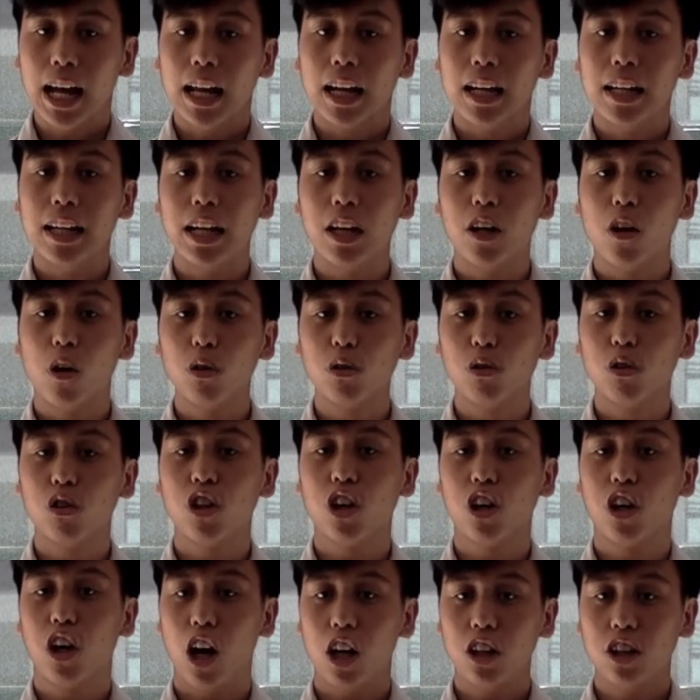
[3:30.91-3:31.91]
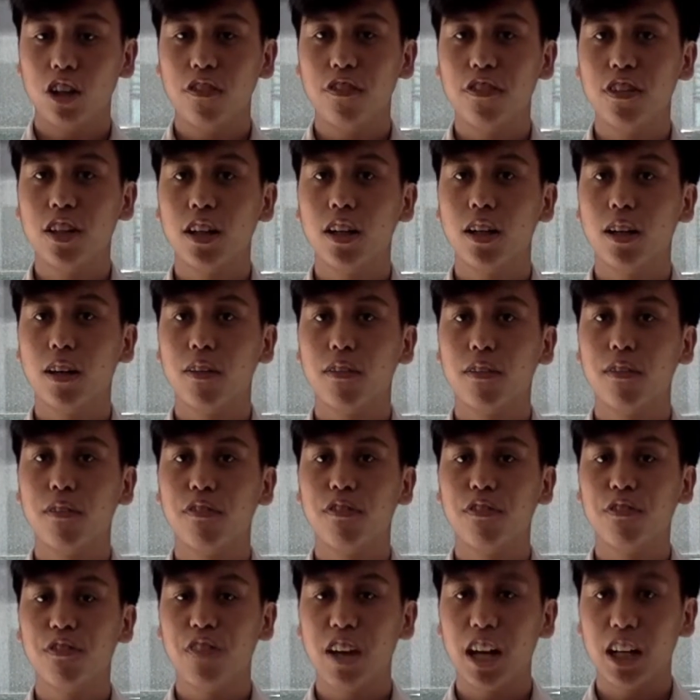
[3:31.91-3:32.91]
They go to the gut of the
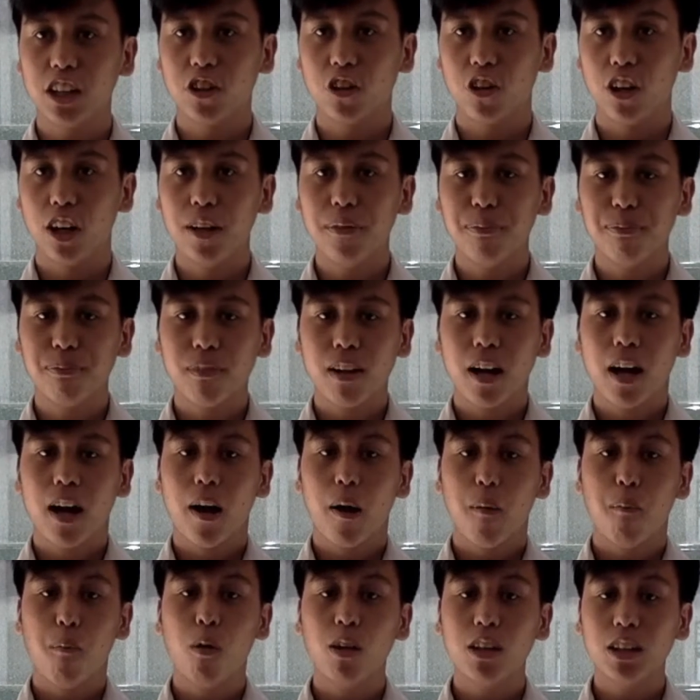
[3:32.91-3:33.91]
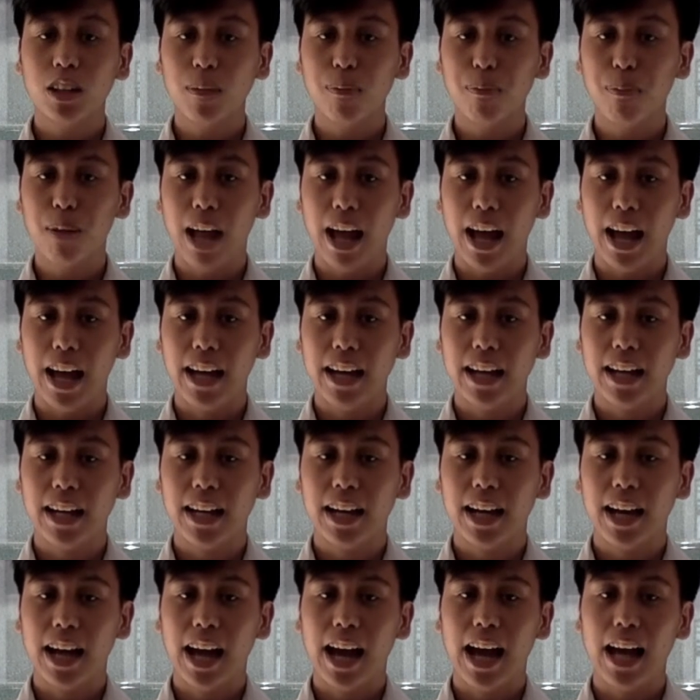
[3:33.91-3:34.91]
vector, multiply,
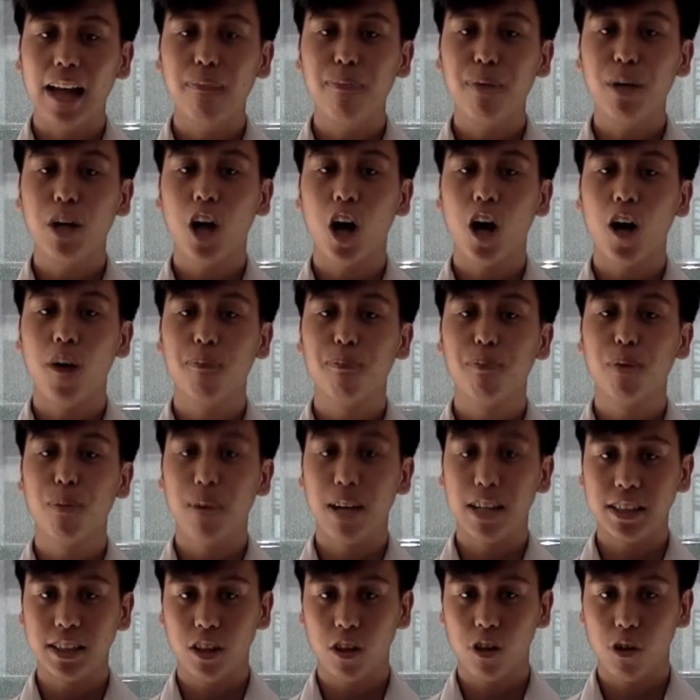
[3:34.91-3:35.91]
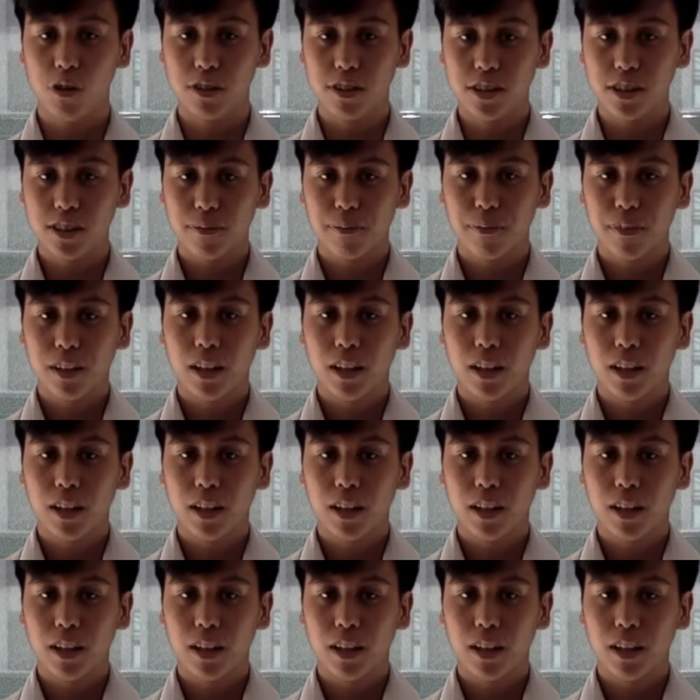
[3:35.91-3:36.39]
and become promastigotes.